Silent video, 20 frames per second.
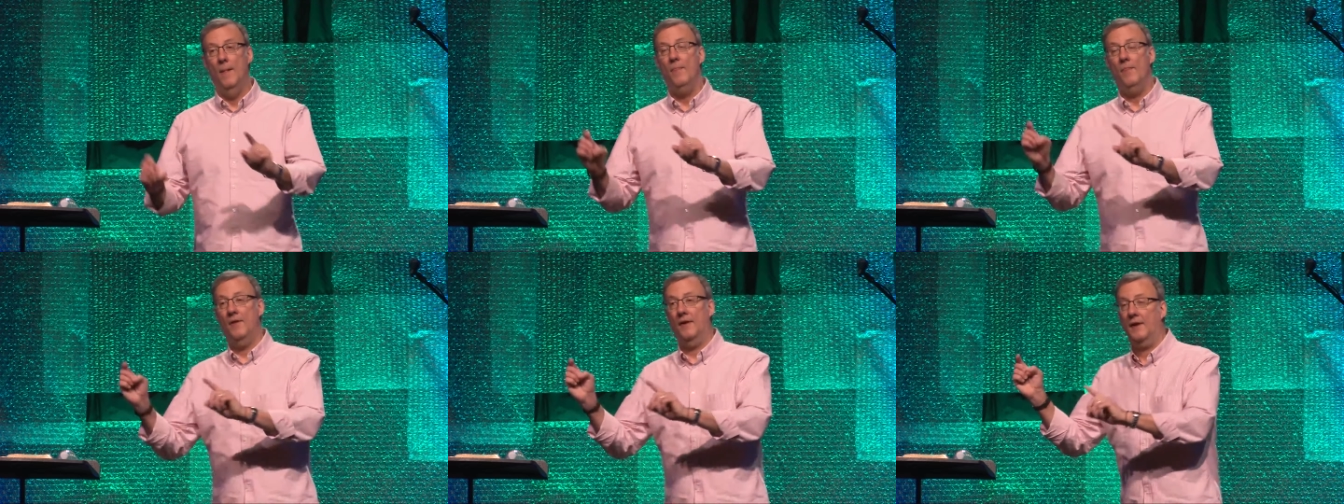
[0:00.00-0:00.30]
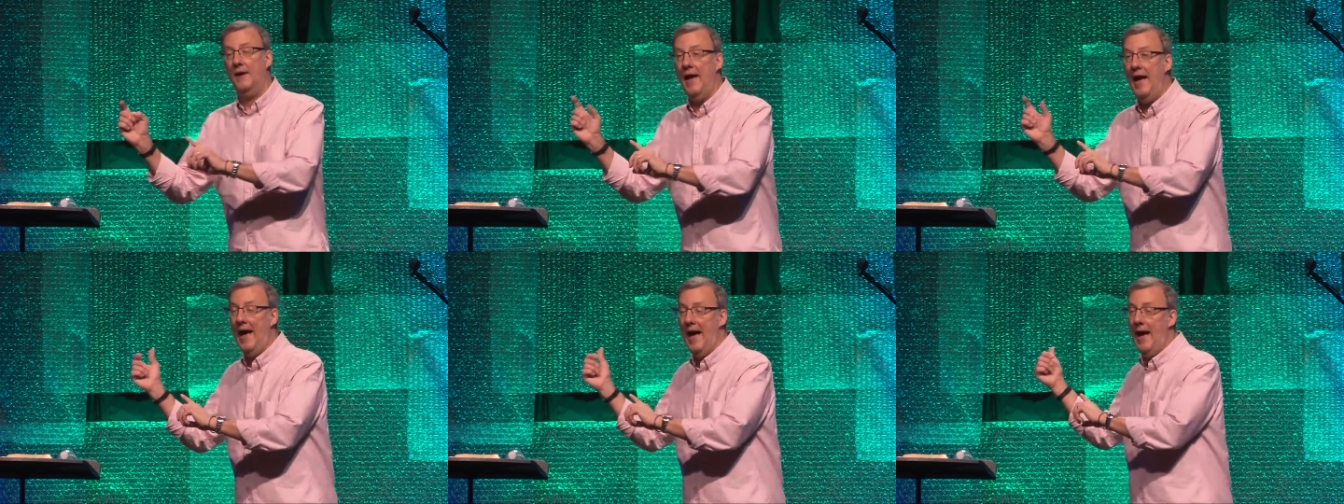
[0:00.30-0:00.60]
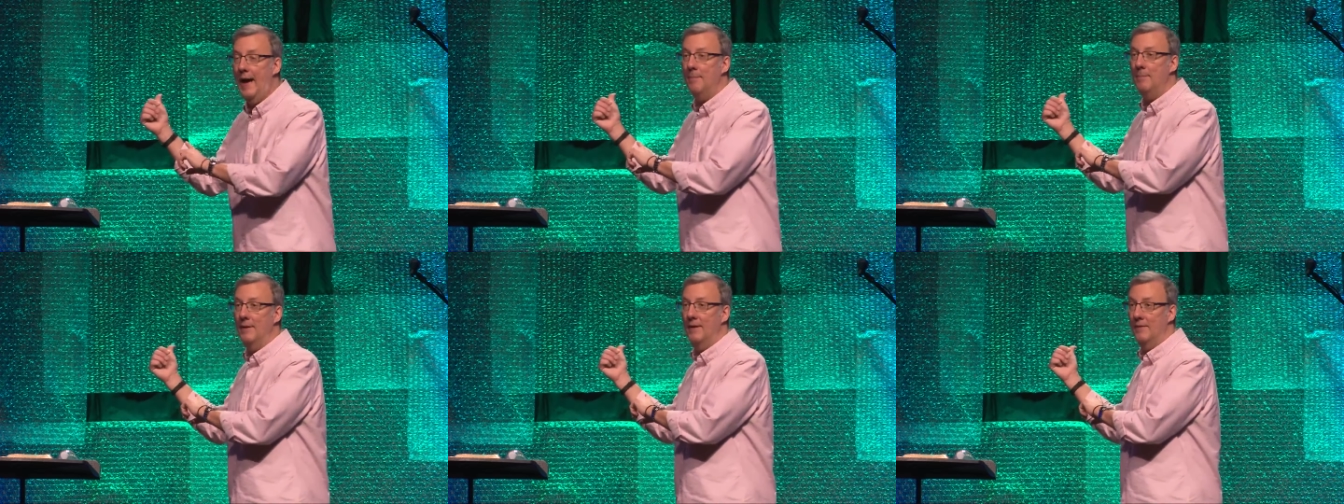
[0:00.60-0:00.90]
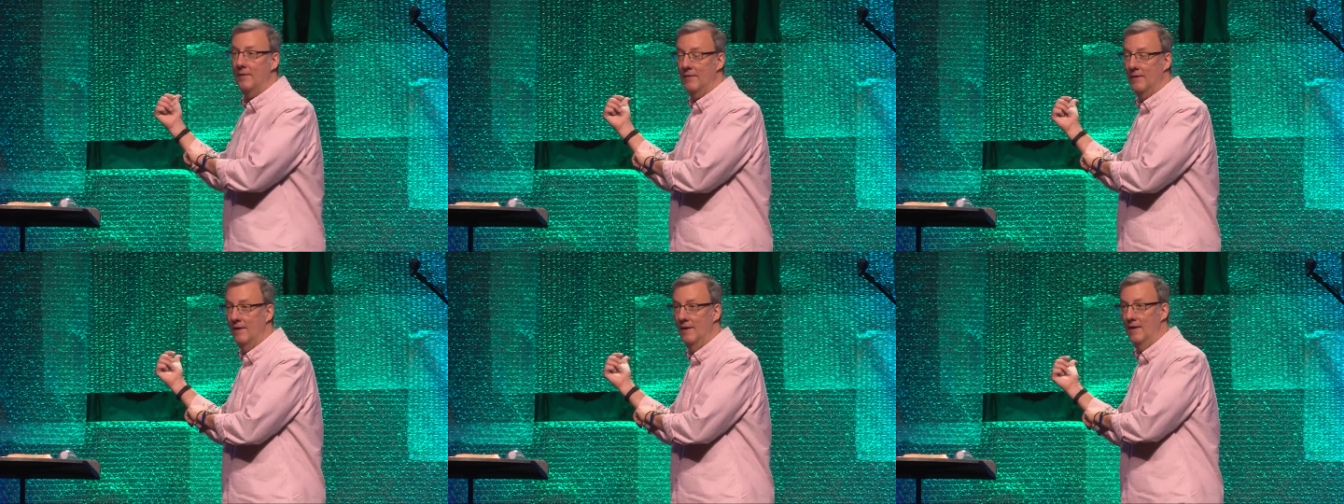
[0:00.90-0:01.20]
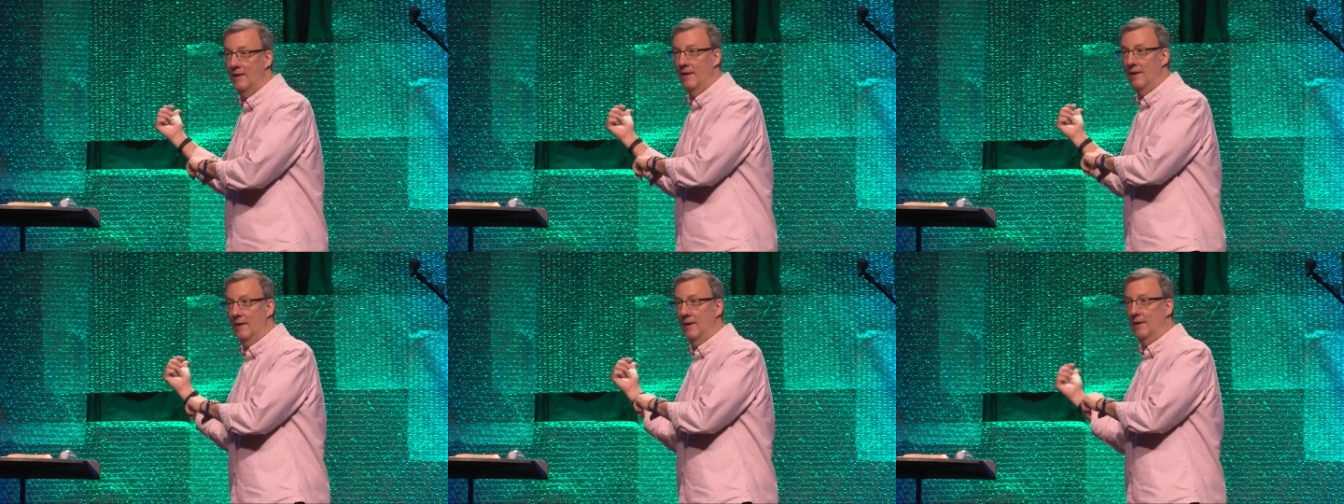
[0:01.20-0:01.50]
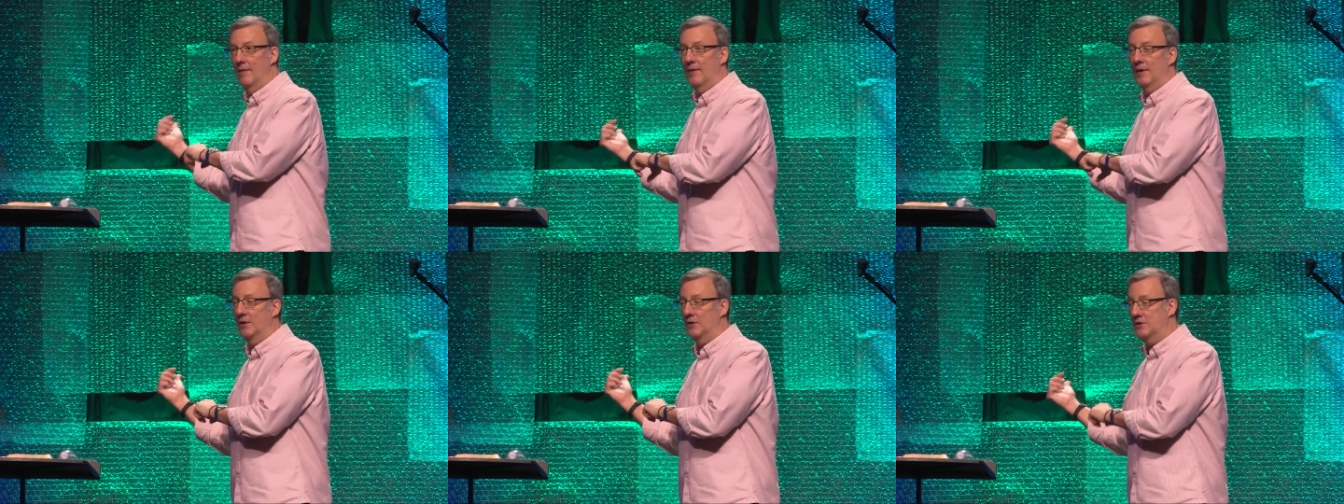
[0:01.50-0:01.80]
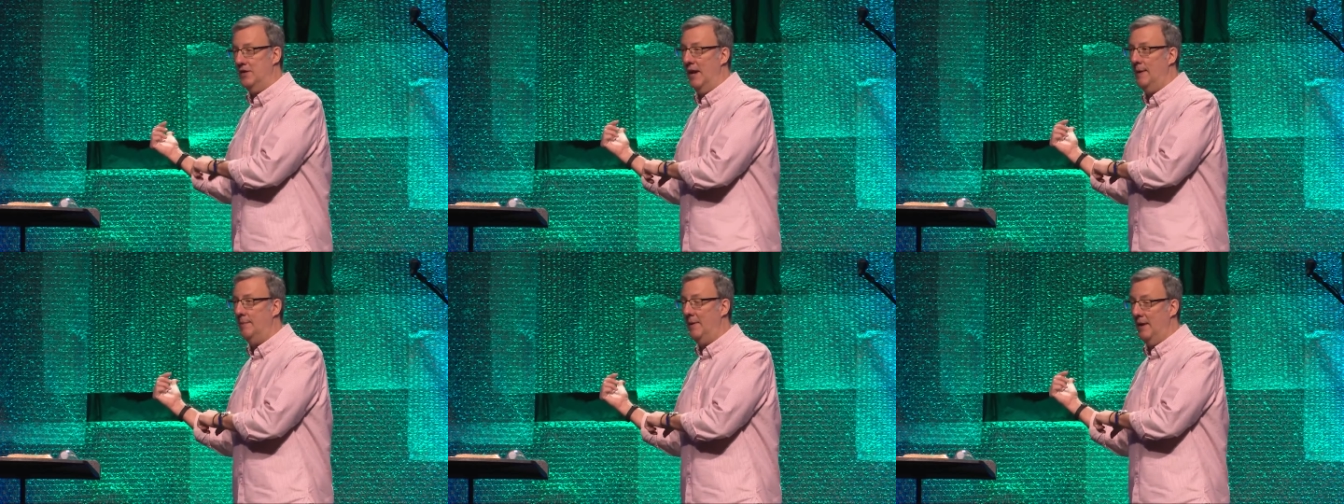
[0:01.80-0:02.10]
the cabin that
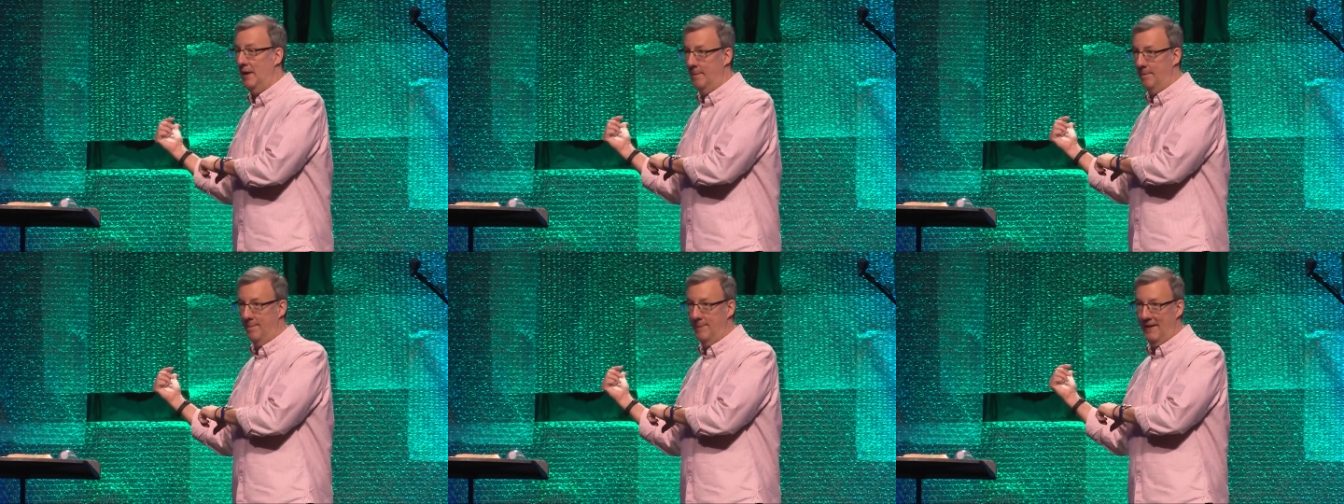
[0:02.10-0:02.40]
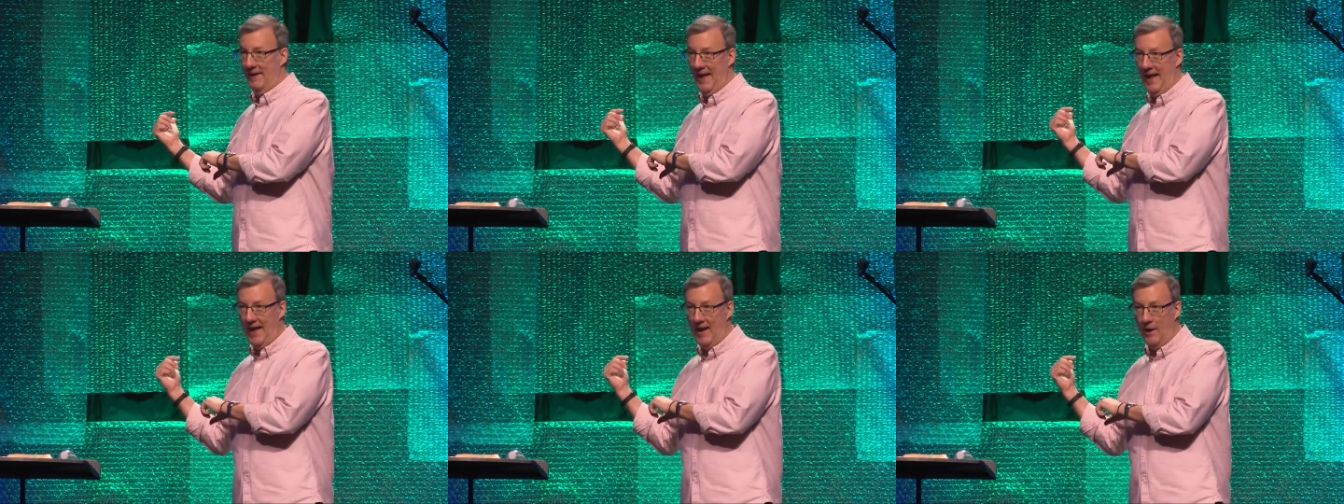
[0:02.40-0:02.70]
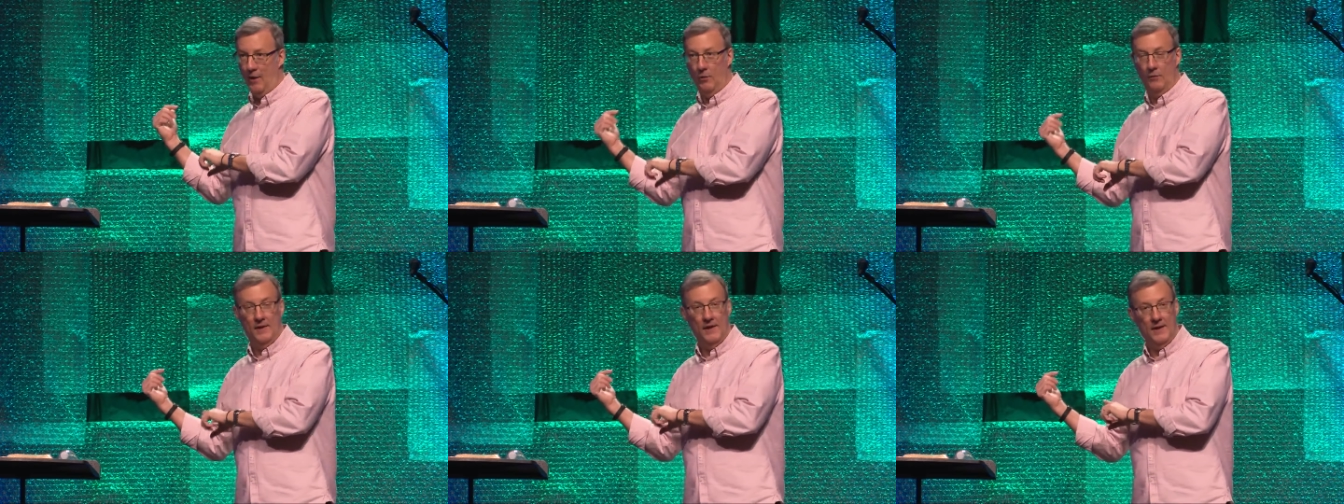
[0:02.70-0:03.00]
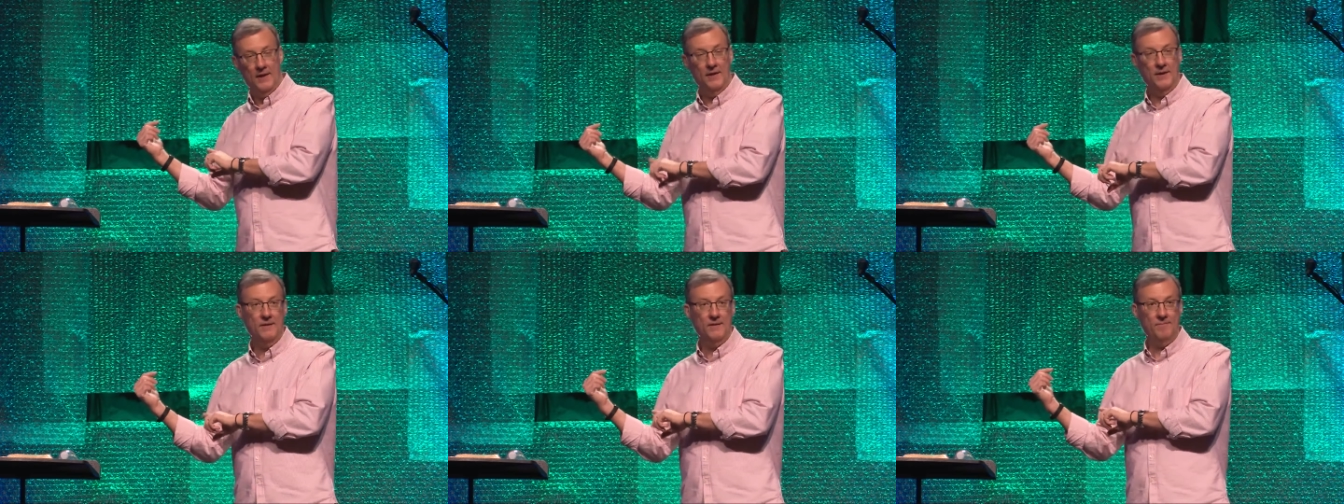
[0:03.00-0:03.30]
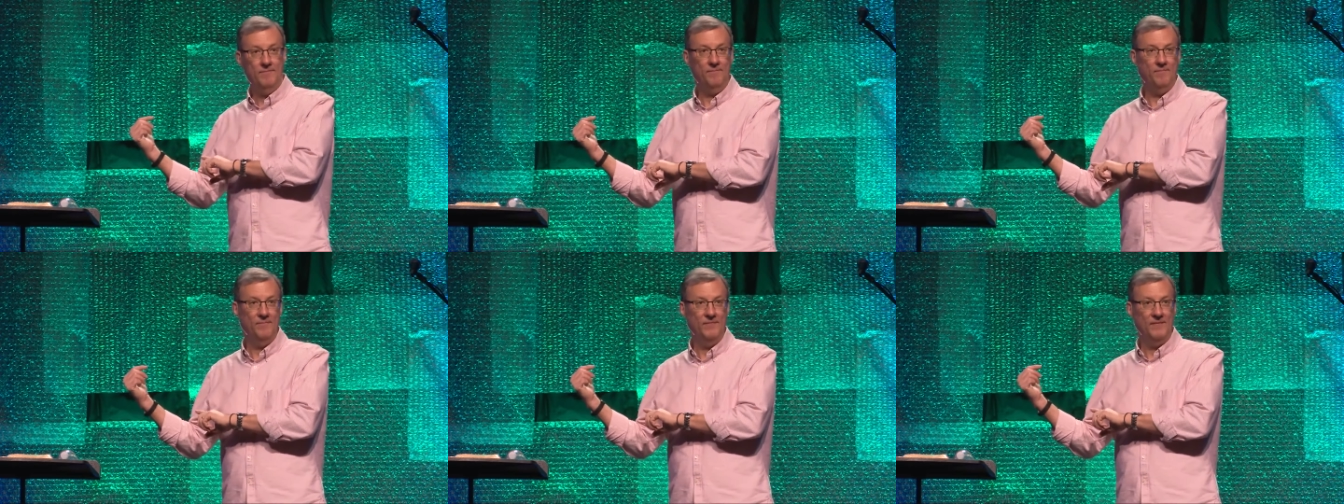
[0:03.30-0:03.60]
Jayme had been held in